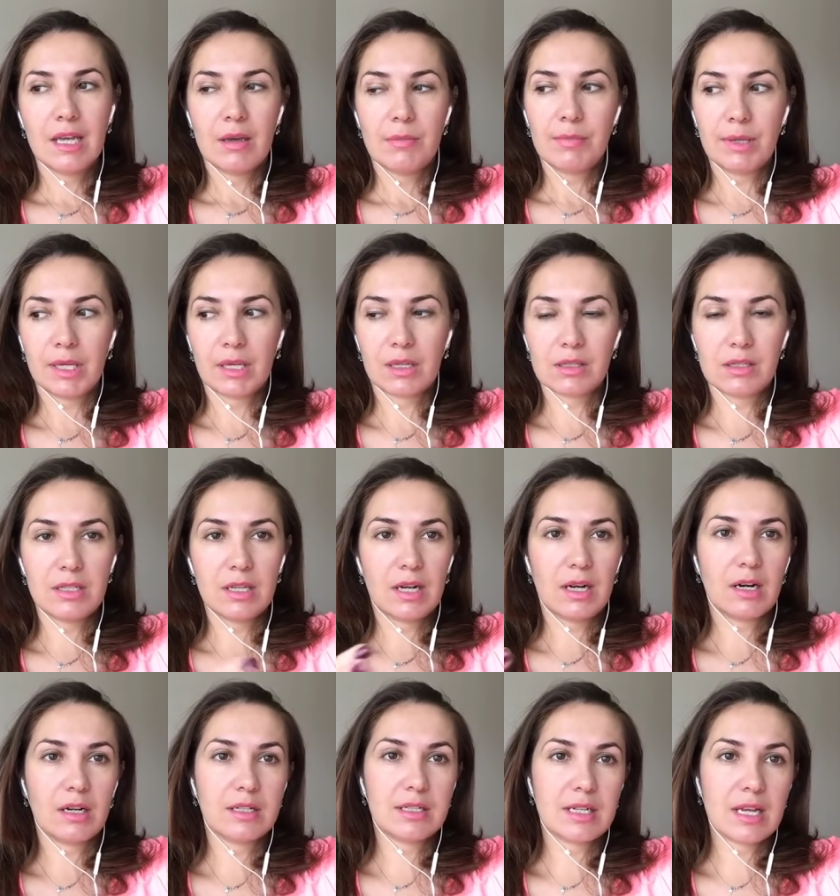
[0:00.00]
because there
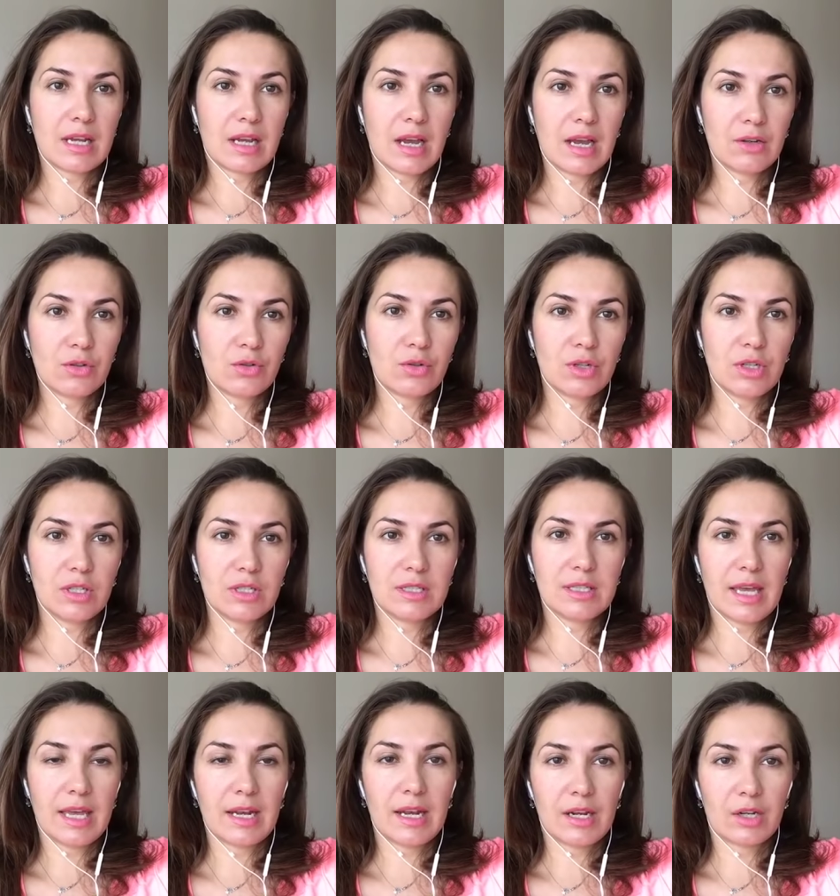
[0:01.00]
are countries
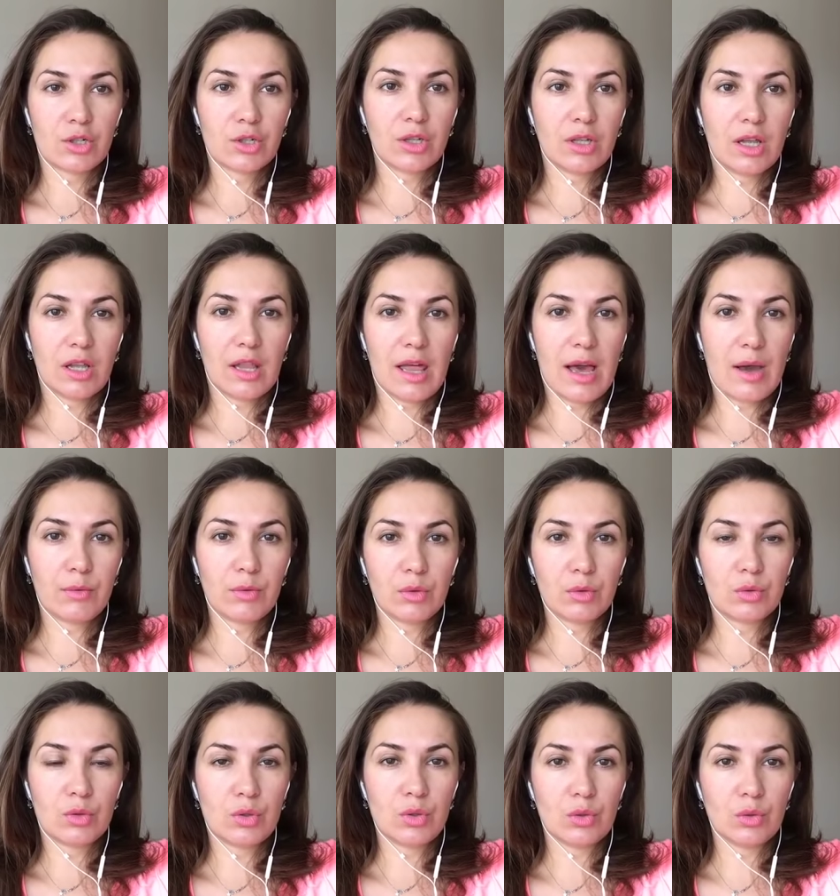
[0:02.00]
that actually allow you
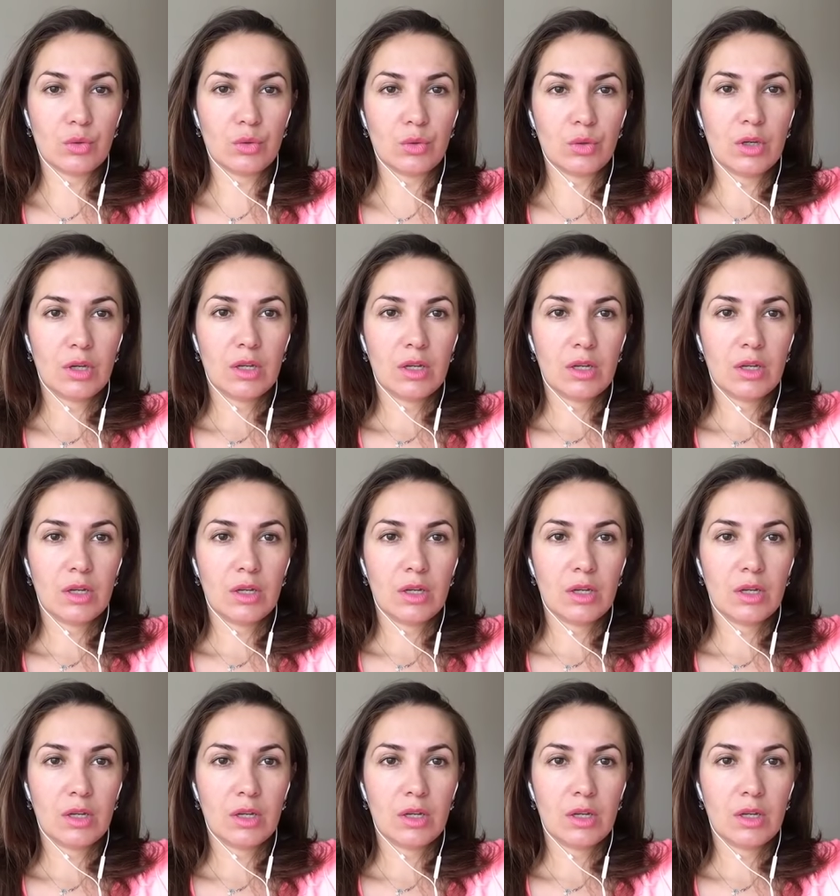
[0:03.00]
to,